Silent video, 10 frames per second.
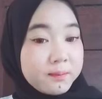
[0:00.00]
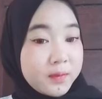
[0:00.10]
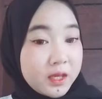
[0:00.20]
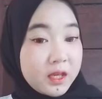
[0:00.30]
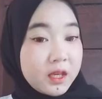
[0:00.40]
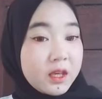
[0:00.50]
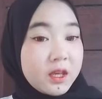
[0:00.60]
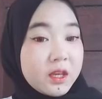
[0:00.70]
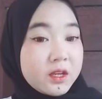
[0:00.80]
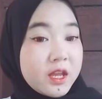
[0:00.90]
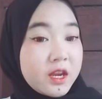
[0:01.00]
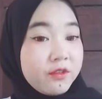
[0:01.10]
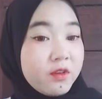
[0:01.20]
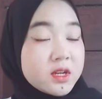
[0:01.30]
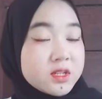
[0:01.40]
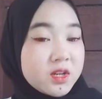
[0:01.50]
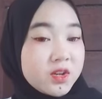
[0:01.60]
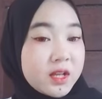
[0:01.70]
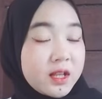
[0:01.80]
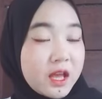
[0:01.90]
B.
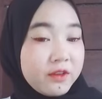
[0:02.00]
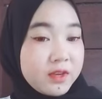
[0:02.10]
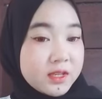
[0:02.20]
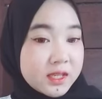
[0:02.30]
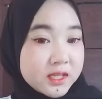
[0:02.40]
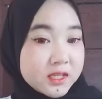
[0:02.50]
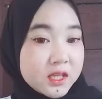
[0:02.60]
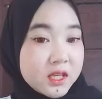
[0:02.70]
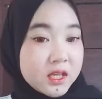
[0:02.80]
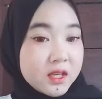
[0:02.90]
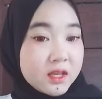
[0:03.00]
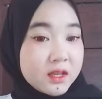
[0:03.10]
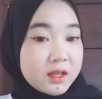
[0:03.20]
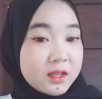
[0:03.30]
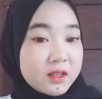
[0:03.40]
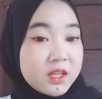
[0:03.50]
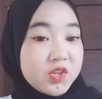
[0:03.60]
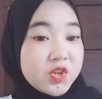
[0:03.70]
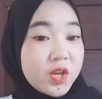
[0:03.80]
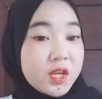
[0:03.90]
Derivational affixes. The
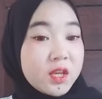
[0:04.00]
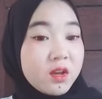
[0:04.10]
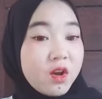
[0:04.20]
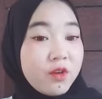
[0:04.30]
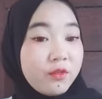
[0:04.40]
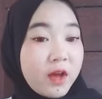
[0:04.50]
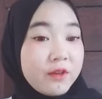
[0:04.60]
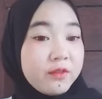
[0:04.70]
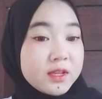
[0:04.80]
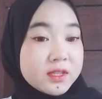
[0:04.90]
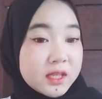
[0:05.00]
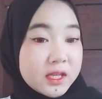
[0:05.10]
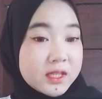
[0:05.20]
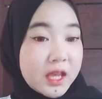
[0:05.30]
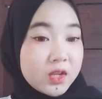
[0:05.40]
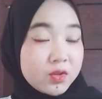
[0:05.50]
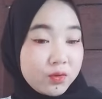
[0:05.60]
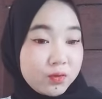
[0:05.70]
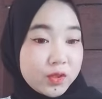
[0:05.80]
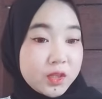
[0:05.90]
joining of affixes and
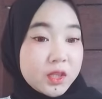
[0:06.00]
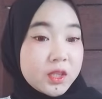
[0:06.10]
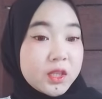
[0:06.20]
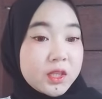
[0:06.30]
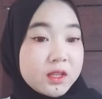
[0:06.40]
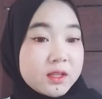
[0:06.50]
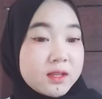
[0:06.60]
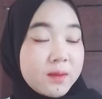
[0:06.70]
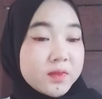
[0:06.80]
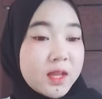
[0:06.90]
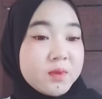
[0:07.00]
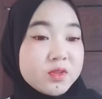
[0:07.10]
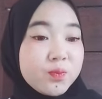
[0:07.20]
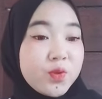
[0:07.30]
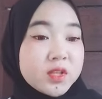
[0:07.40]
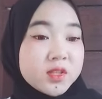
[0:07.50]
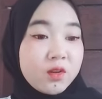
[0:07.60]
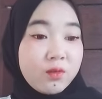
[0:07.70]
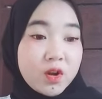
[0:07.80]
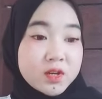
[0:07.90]
root sometimes builds a
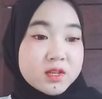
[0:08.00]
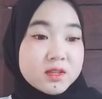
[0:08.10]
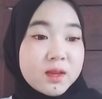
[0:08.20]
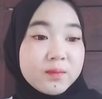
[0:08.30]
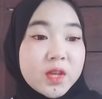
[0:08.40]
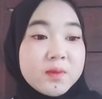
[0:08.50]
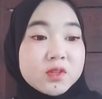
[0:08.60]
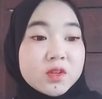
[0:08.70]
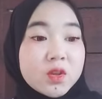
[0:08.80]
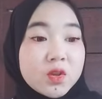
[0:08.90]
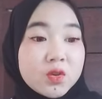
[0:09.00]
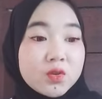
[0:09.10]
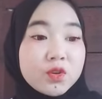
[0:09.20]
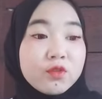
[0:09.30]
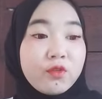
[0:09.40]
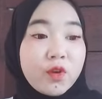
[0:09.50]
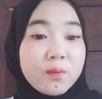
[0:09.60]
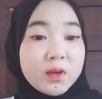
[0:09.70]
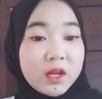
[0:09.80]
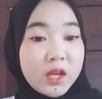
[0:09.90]
word, sometimes could
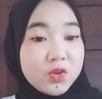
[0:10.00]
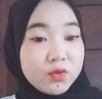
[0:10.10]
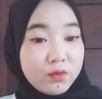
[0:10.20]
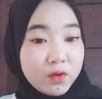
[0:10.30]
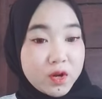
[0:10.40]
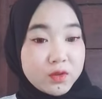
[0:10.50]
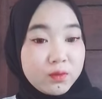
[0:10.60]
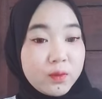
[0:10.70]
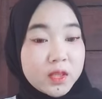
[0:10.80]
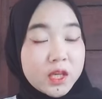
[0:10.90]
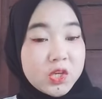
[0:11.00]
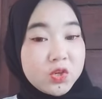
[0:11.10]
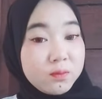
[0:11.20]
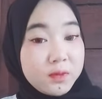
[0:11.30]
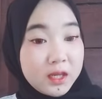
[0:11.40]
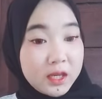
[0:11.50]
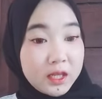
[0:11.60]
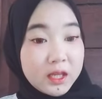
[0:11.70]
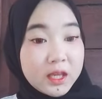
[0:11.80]
form a new word with a new meaning,